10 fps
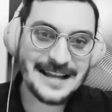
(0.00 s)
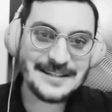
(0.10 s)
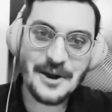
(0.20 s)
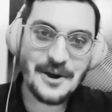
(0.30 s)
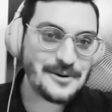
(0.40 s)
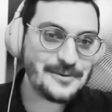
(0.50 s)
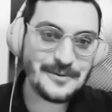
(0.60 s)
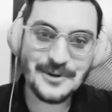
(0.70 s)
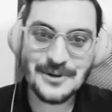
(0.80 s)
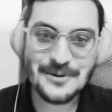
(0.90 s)

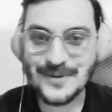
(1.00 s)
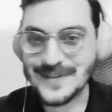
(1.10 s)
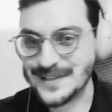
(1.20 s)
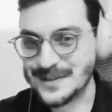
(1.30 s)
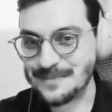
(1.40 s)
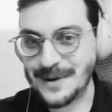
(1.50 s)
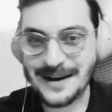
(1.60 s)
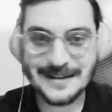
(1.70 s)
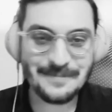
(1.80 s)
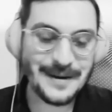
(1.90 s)
know who is
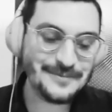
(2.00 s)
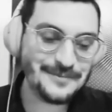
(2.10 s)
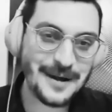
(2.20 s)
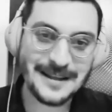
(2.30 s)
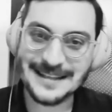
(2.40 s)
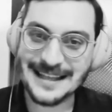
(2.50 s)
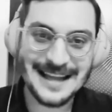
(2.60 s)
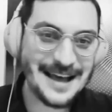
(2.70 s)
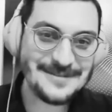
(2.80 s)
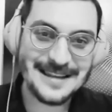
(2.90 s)
inspired by what and
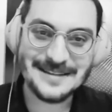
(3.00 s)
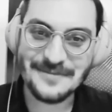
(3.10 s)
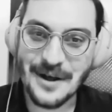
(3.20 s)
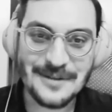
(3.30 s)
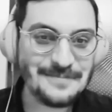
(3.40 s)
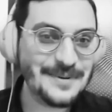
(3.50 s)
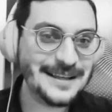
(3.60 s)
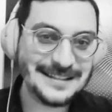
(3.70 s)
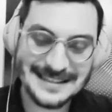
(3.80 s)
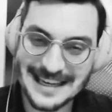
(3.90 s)
how that evolved.
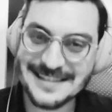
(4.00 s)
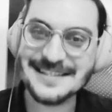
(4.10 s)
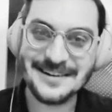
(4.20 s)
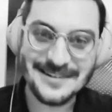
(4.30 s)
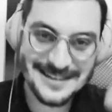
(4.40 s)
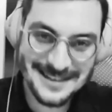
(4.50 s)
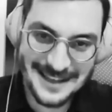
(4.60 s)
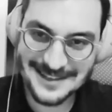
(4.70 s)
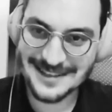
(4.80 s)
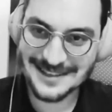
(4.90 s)
But yes, there is
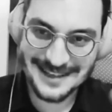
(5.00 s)
this